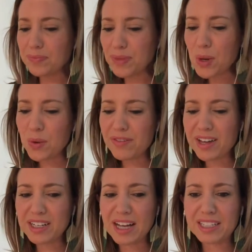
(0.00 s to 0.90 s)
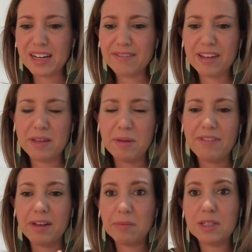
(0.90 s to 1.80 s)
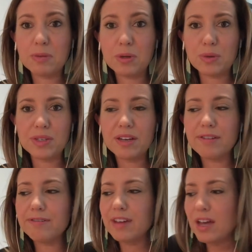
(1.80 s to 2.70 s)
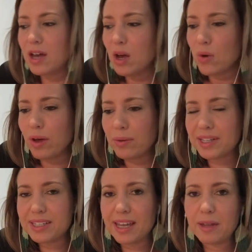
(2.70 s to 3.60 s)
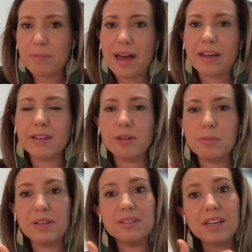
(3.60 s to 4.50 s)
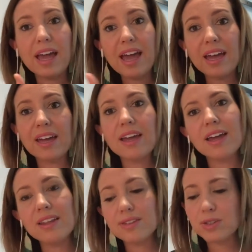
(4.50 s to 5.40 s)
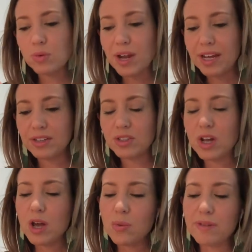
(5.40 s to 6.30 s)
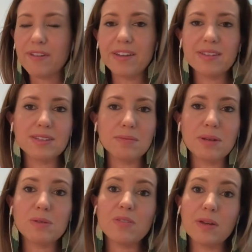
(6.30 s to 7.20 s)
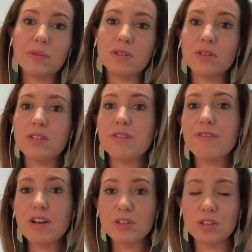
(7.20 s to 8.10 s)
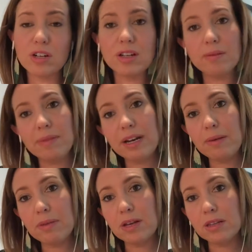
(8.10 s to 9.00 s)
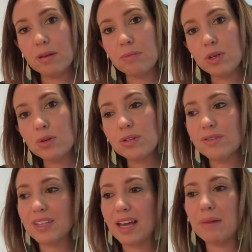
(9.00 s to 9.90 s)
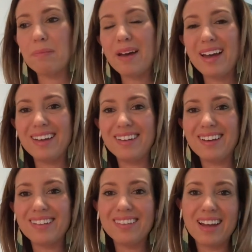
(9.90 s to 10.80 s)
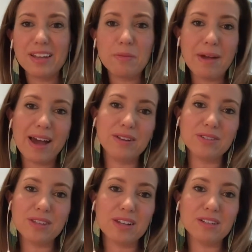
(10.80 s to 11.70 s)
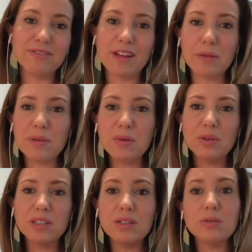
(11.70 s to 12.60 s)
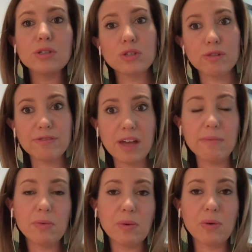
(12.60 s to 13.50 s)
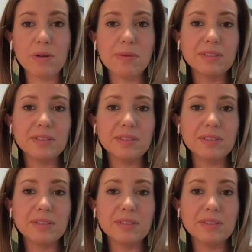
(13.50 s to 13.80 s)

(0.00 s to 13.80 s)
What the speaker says: what if I identify that my family is abusive? Well, I want to scale it back a little bit and say, hey, again, in this range, we find that sometimes families are dysfunctional. It might not be on the abusive side, but a lot of the patterns that they're developing really don't serve them, and we want to be able to